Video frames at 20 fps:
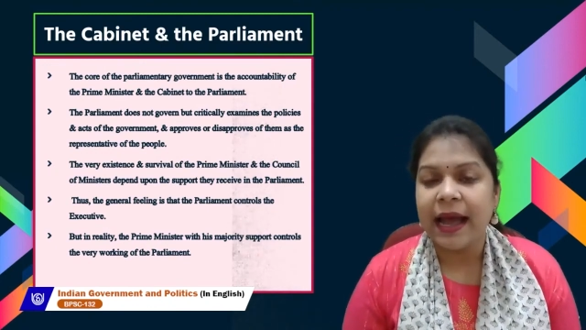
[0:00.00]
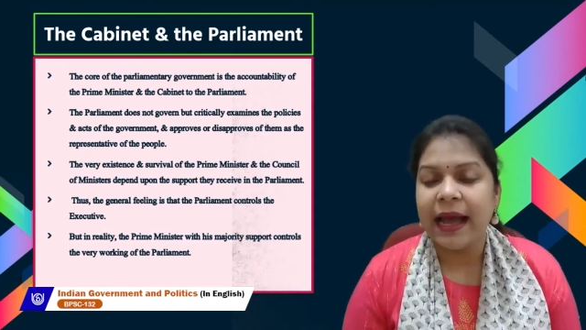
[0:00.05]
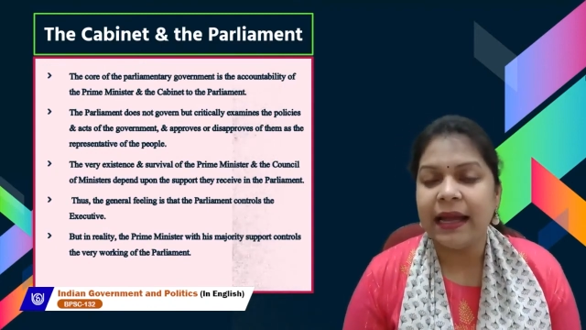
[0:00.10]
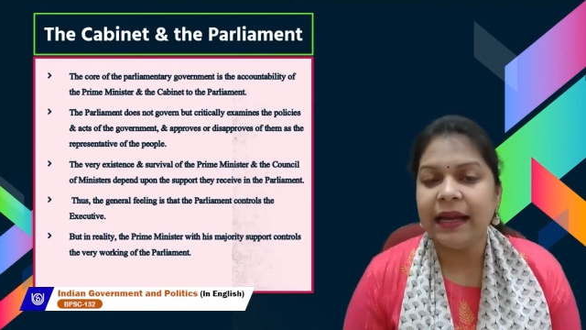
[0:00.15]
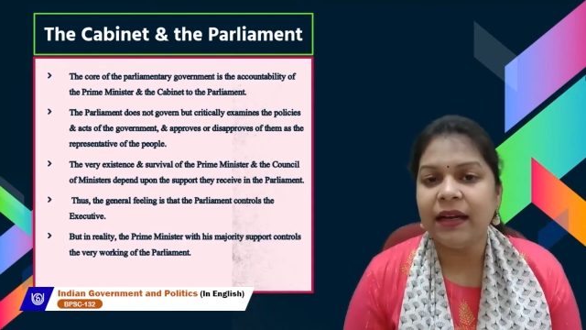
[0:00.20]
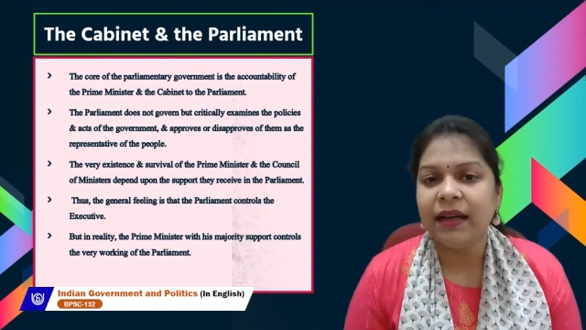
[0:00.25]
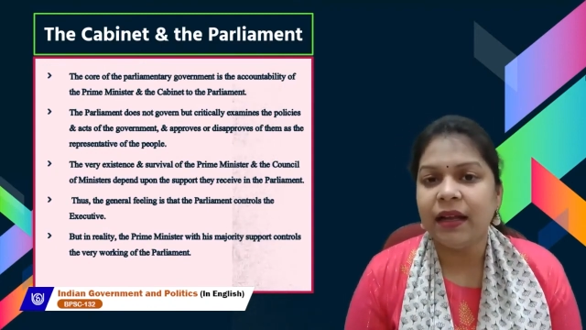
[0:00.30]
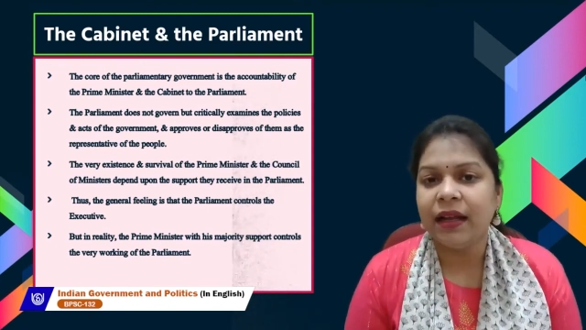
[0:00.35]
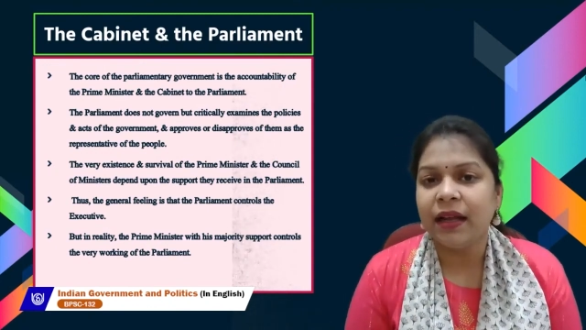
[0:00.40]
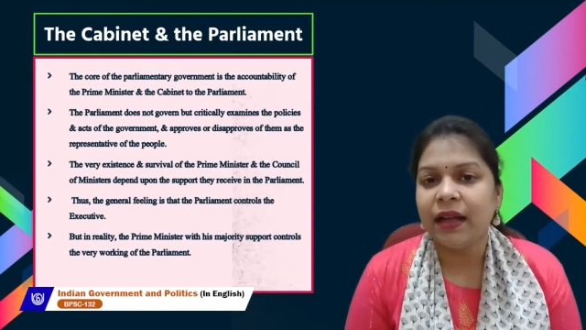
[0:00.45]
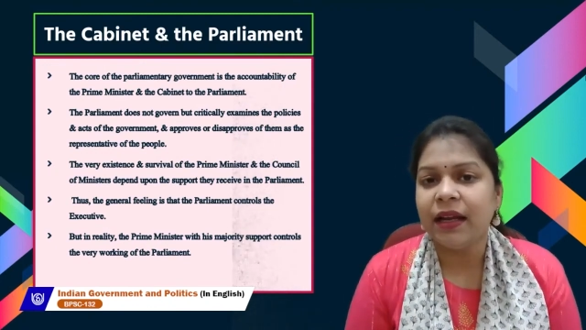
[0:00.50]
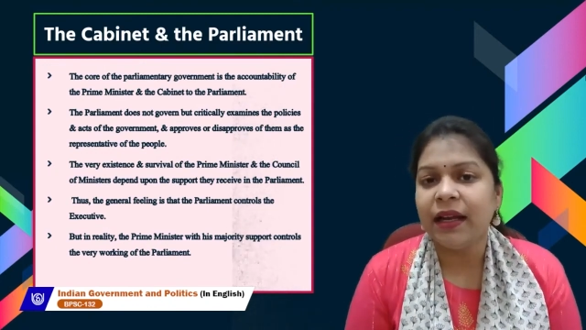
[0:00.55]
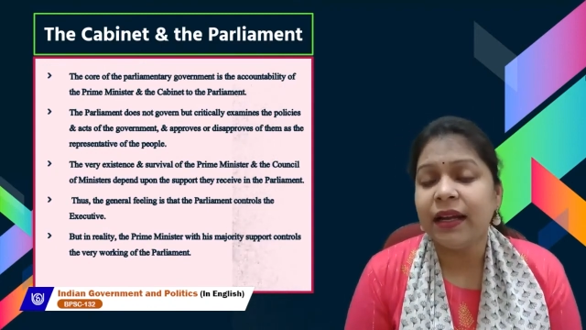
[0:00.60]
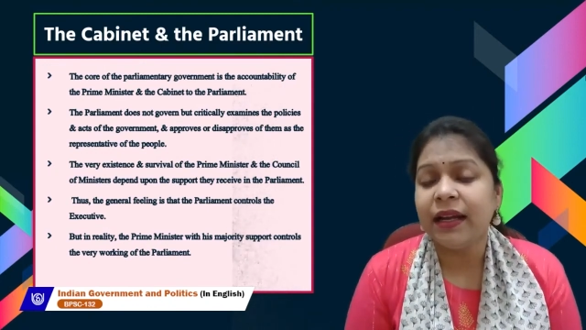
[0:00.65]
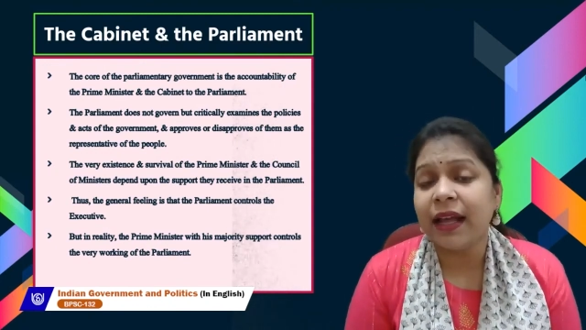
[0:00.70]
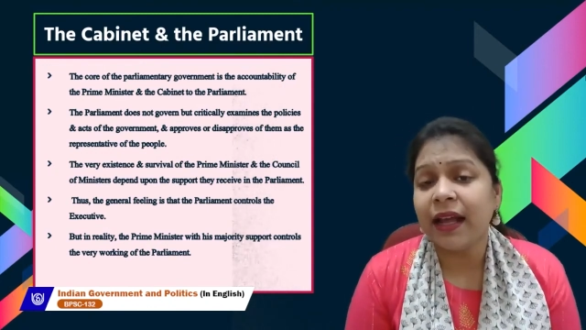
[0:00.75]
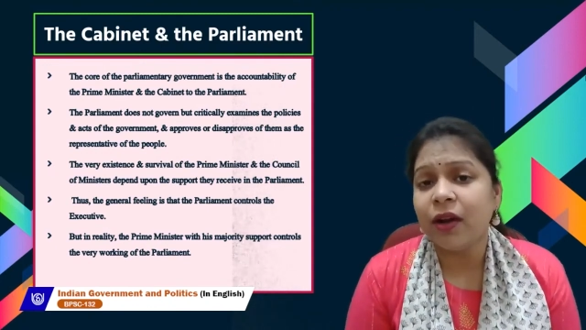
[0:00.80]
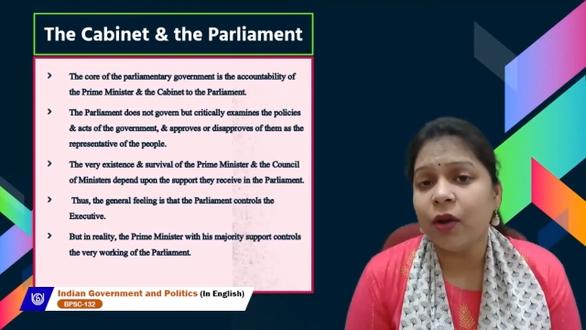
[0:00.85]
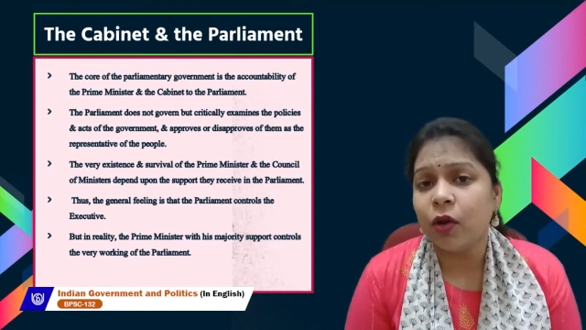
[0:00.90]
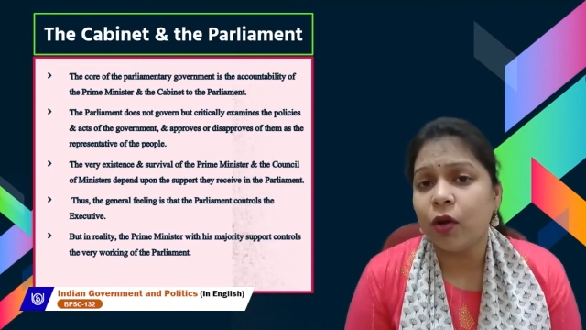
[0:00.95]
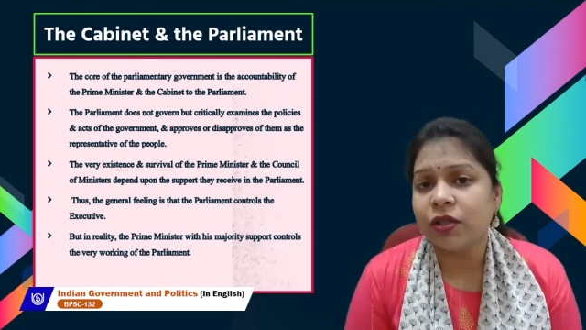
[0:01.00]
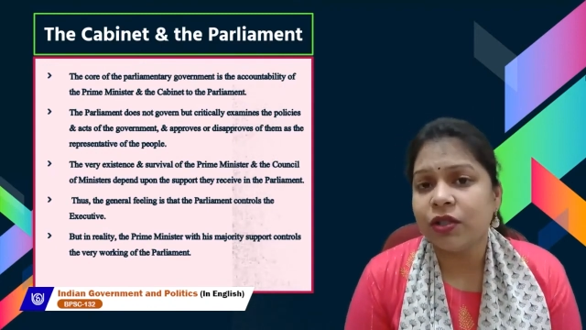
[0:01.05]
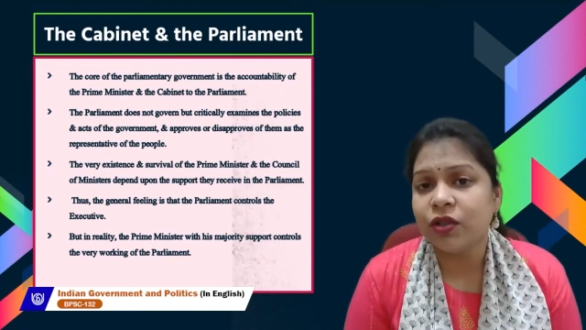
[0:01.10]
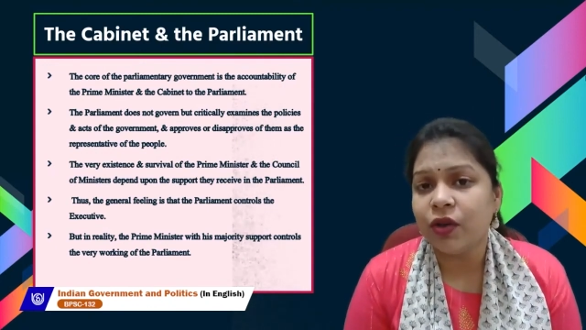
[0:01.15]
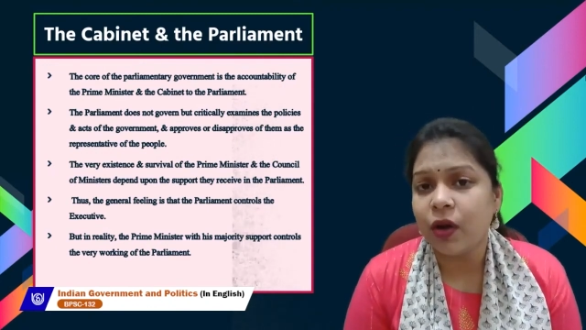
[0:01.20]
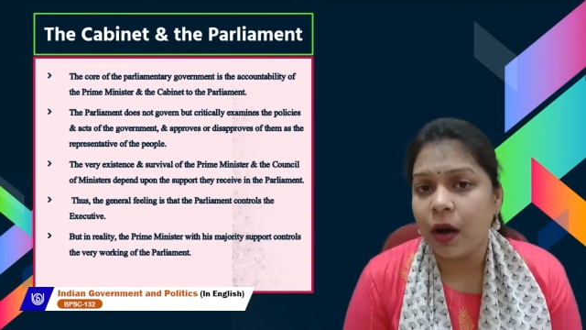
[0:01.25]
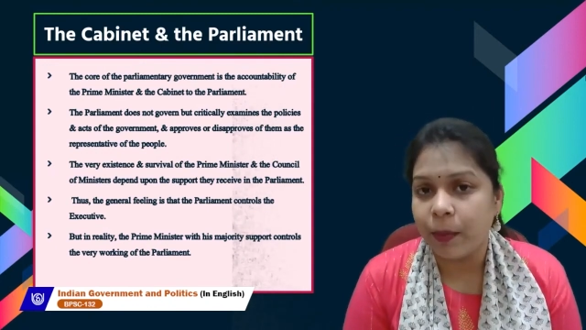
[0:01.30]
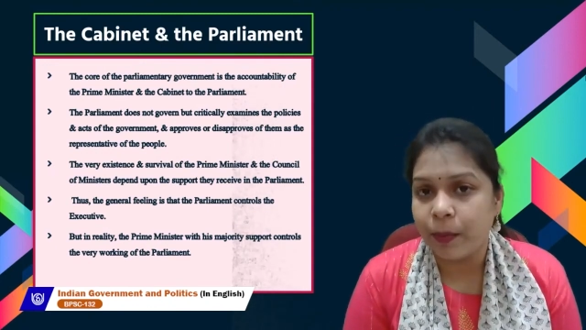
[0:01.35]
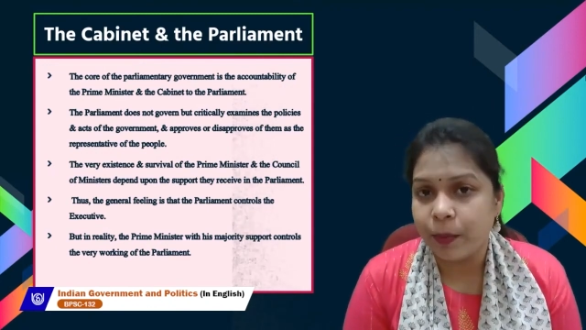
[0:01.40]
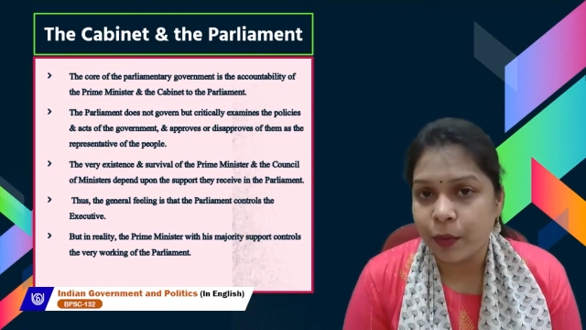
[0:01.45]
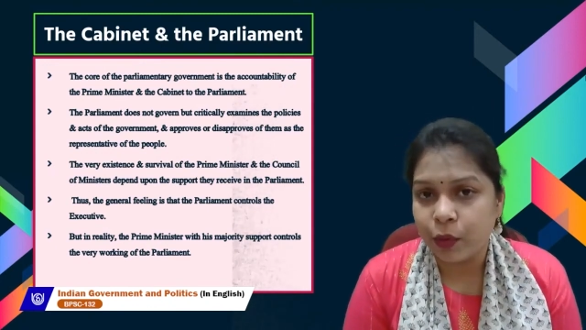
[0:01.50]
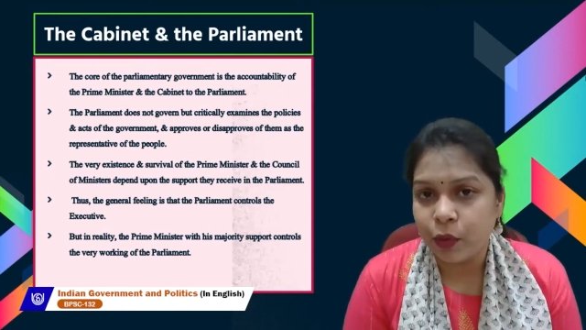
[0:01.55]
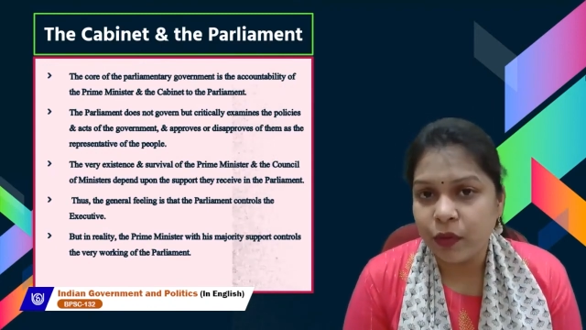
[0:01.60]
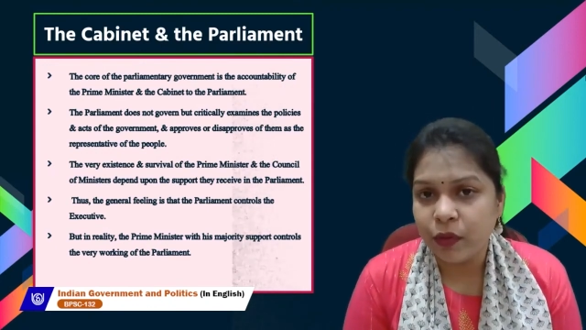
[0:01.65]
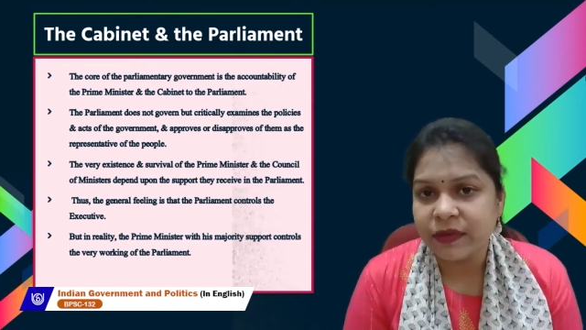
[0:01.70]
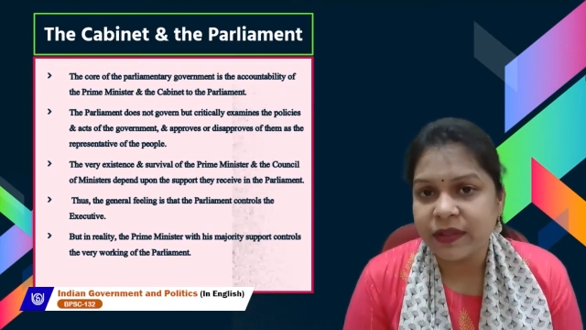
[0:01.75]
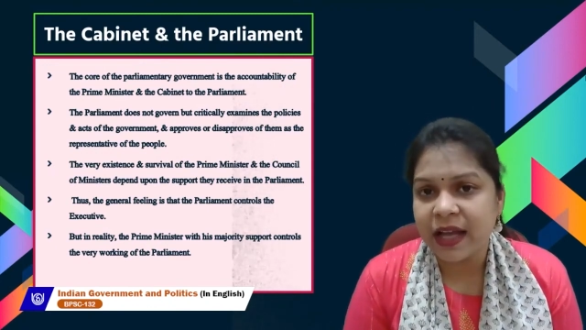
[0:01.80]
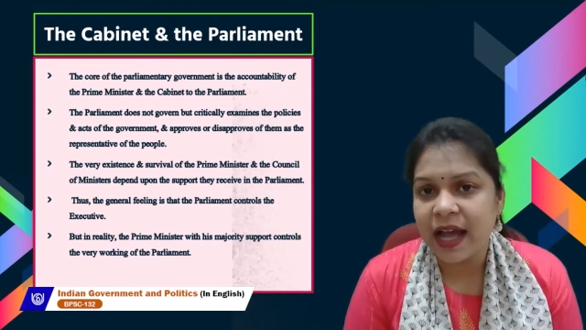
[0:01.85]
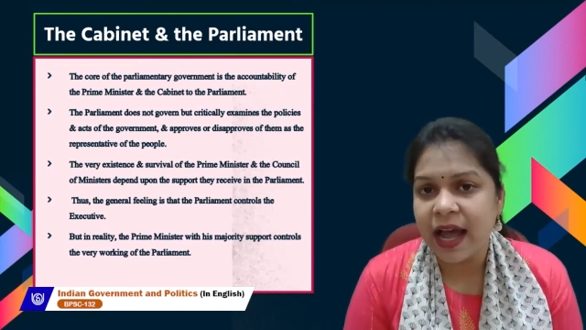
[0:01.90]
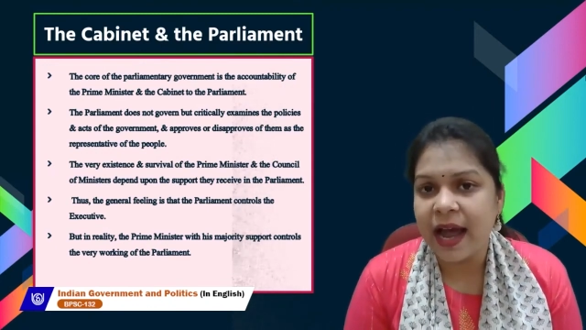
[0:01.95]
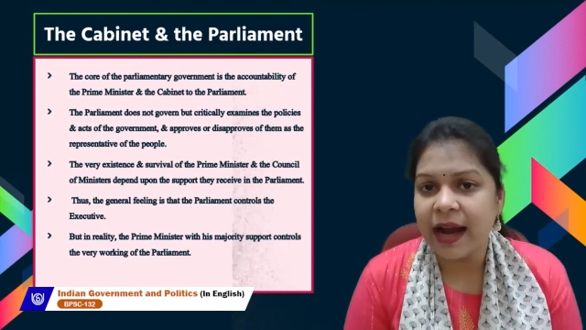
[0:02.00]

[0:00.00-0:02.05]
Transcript: and it can also approves